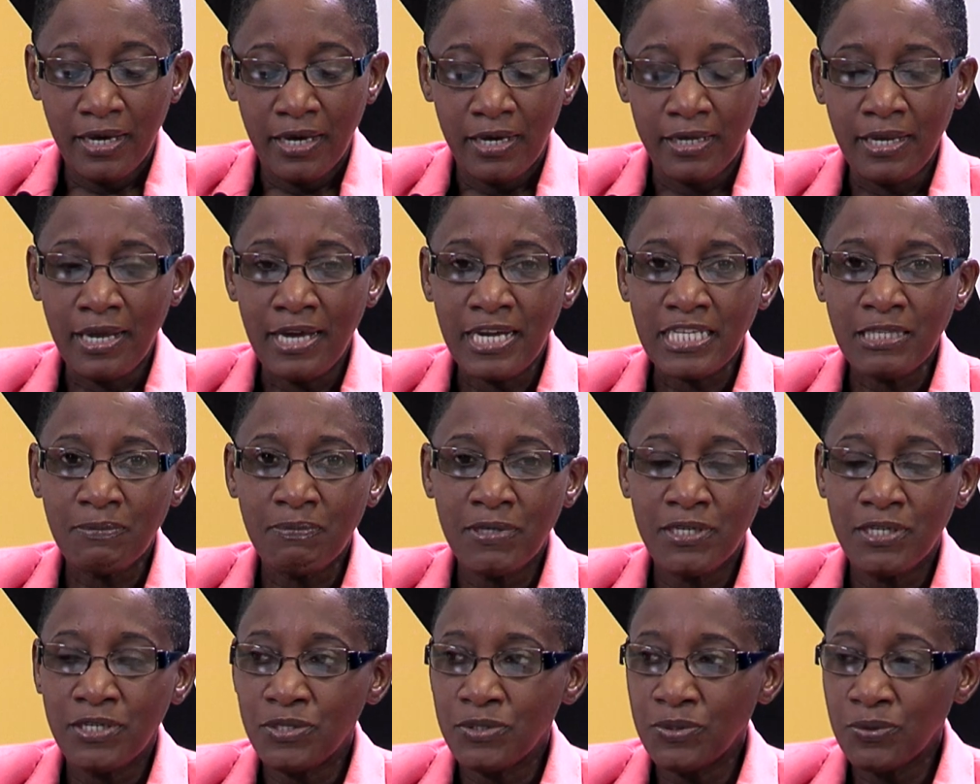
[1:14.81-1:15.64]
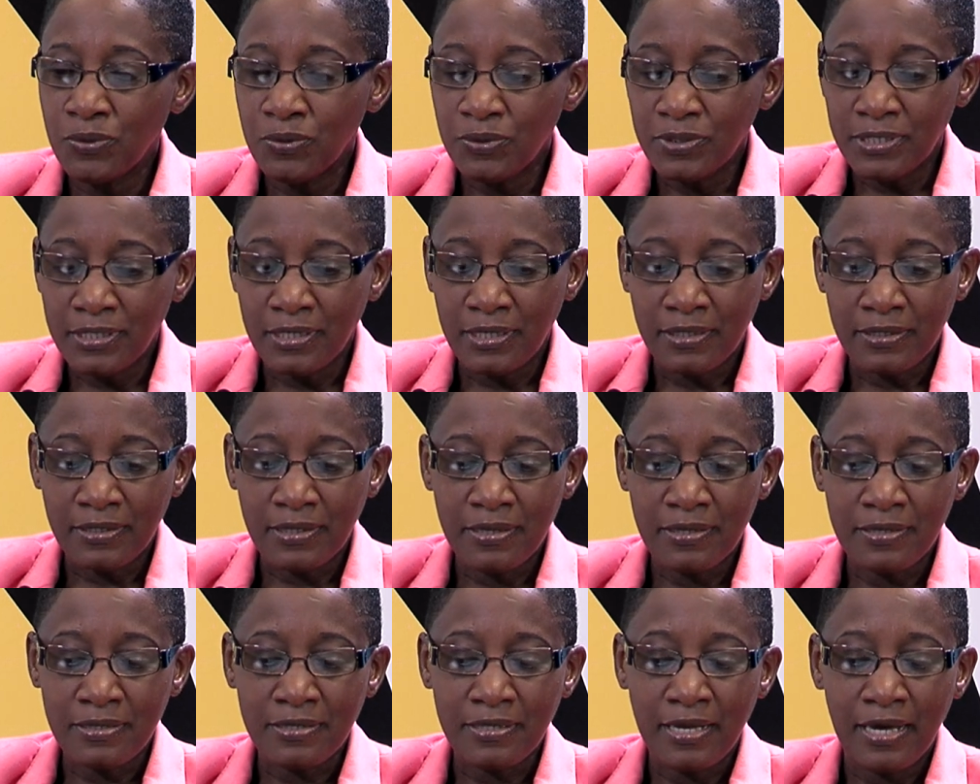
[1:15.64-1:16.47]
It has been noted
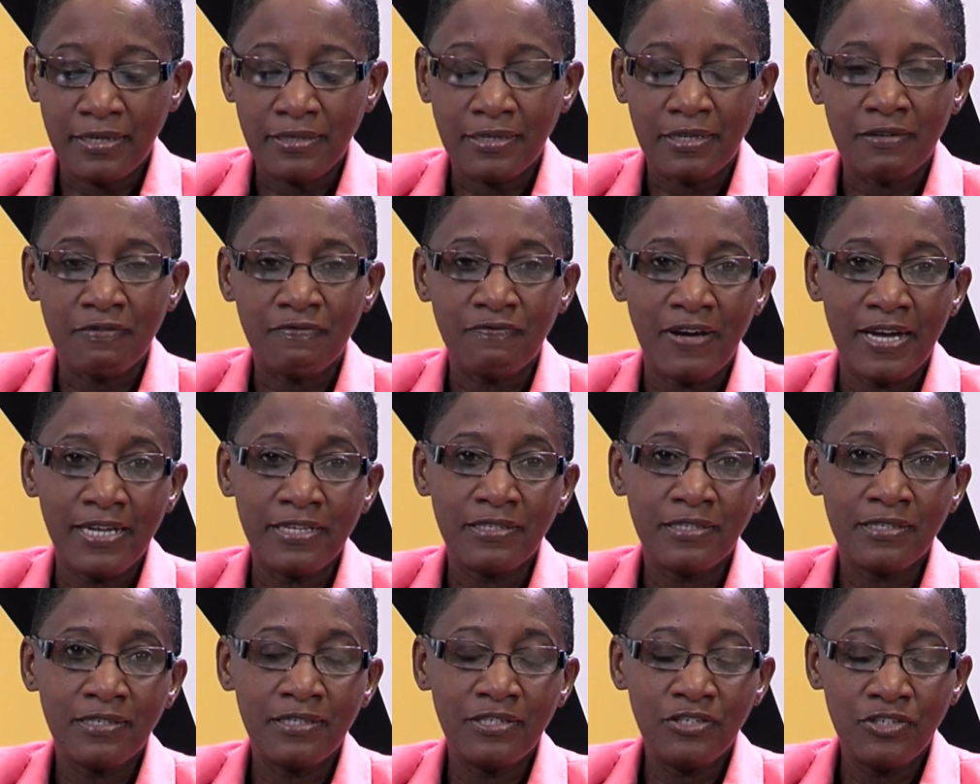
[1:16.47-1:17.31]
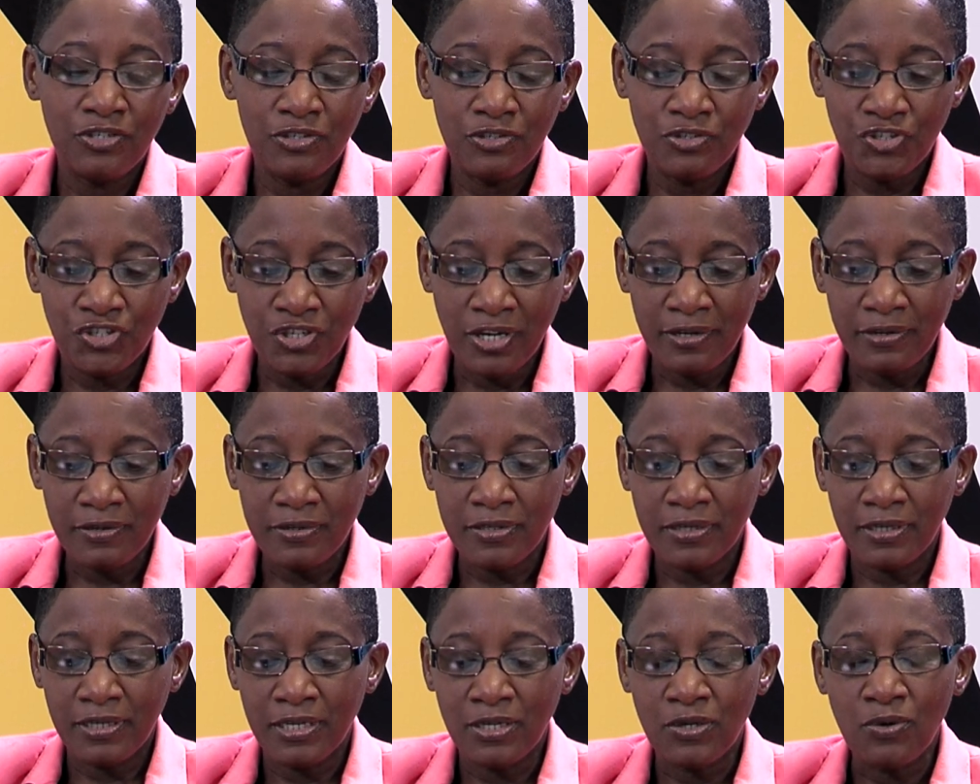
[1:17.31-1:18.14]
that advancing
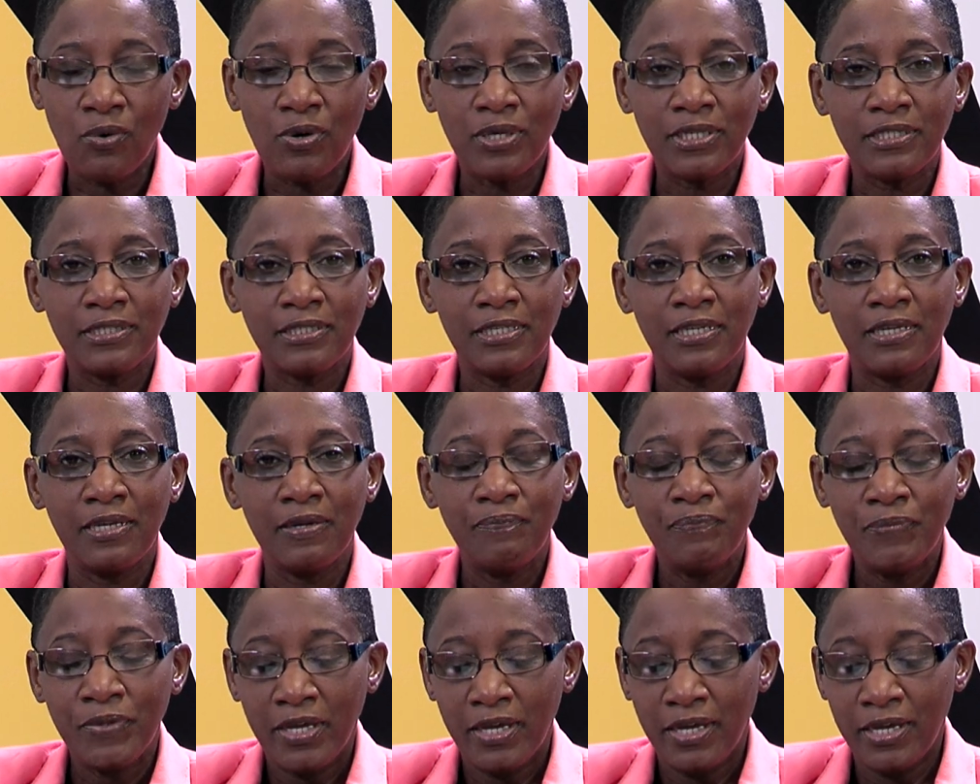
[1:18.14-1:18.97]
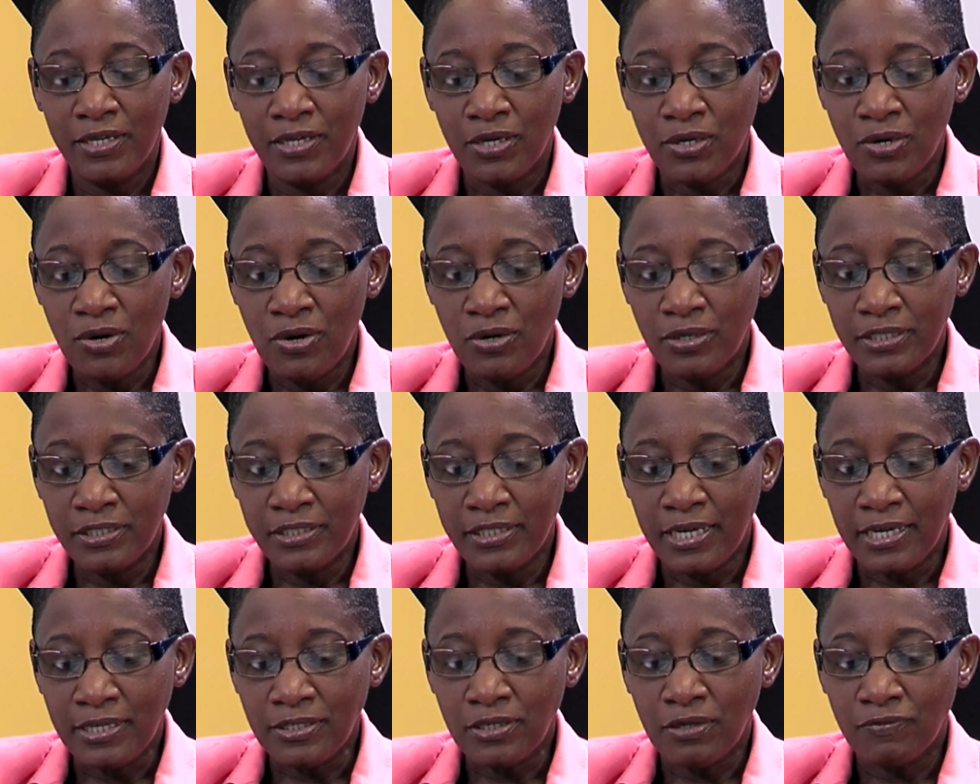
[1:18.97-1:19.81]
gender equality in the
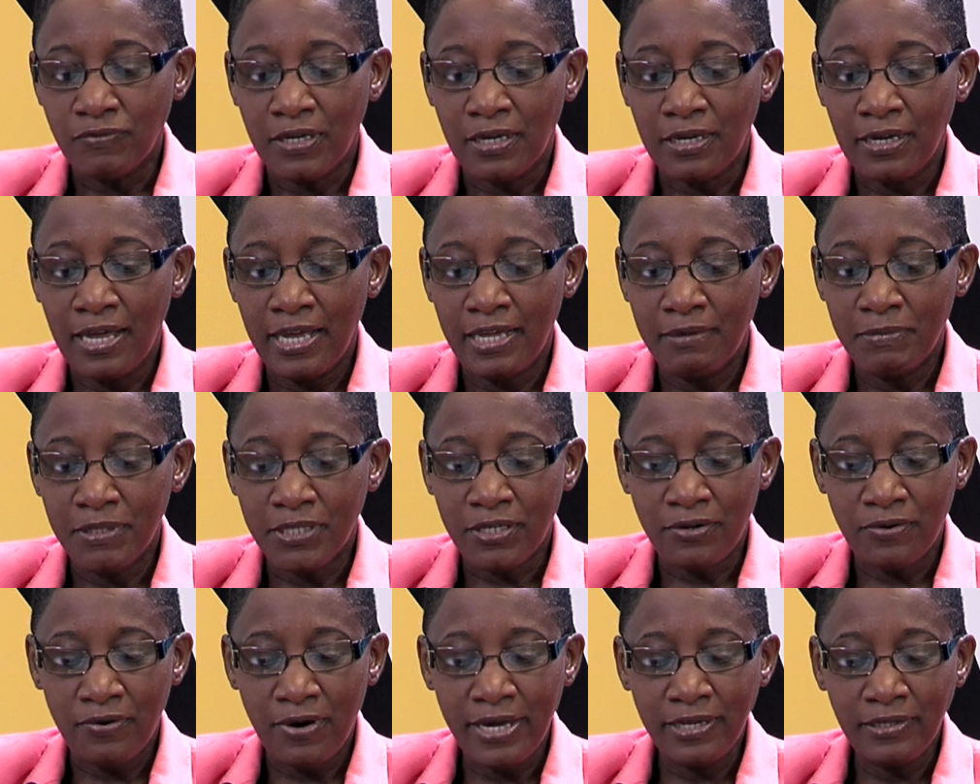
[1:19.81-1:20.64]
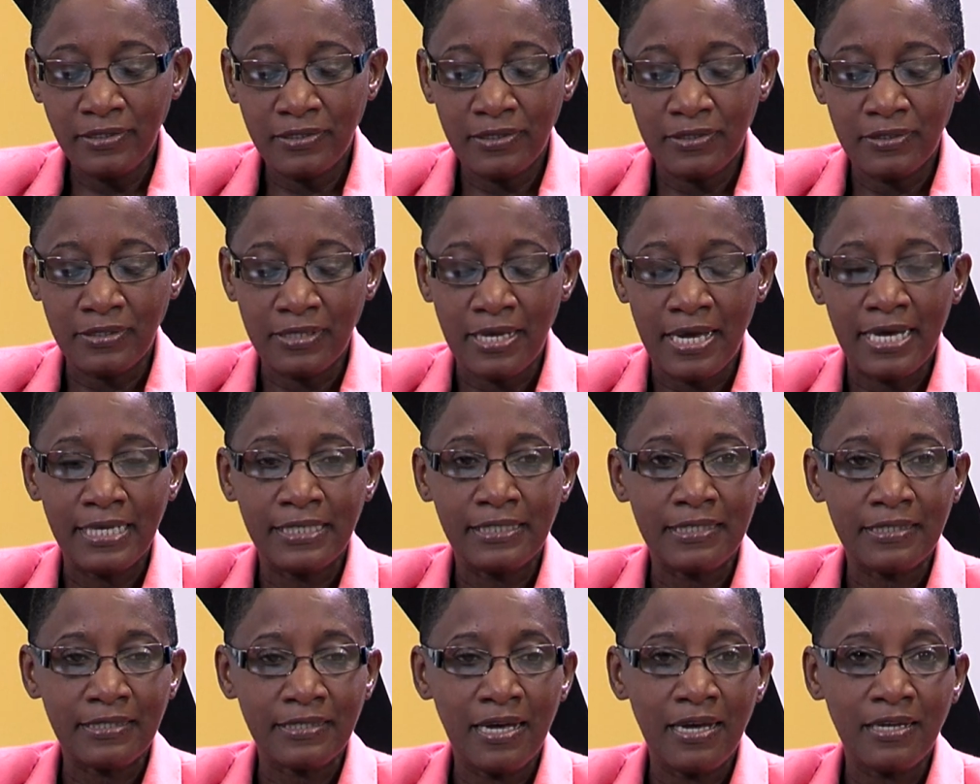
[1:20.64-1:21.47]
context of the climate crisis
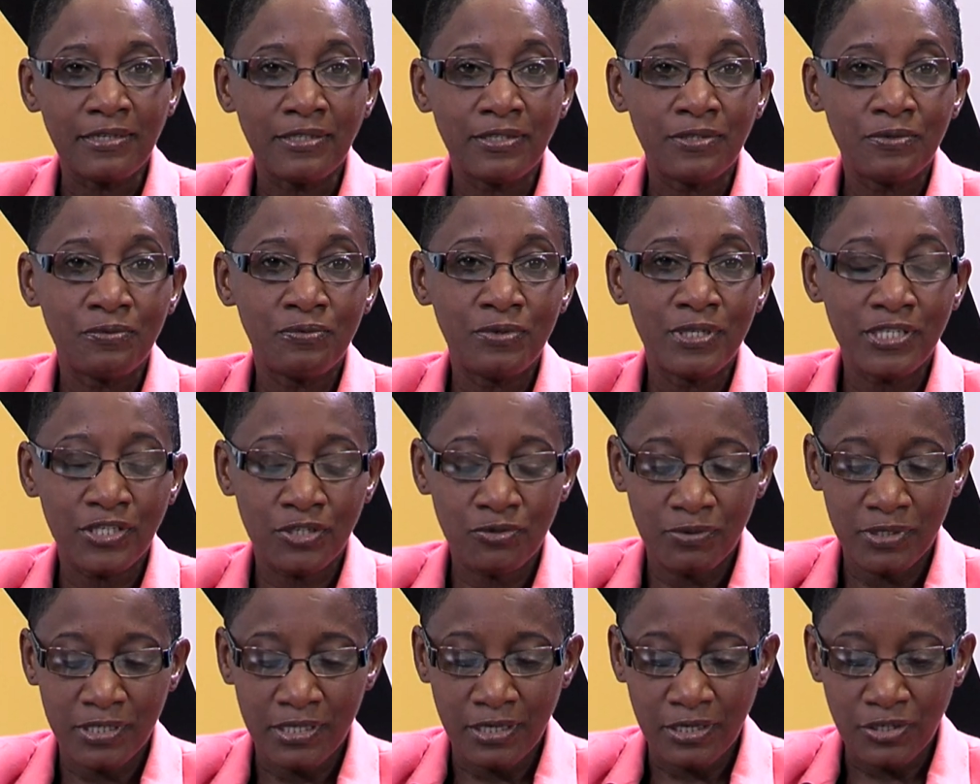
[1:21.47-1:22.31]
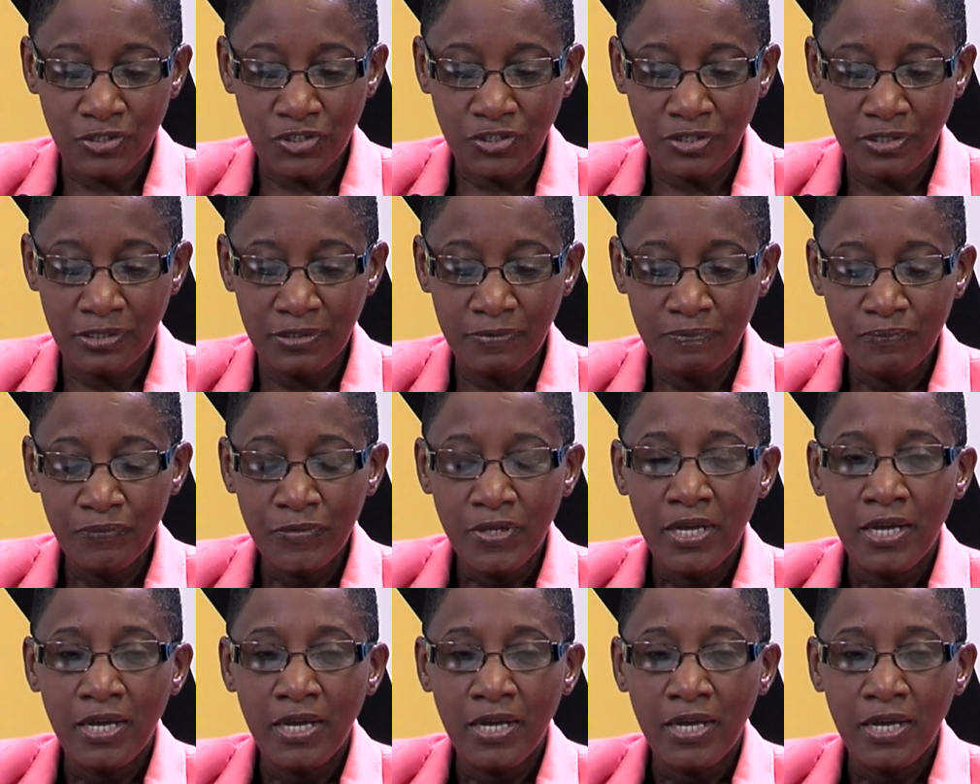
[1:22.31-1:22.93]
and disaster risk reduction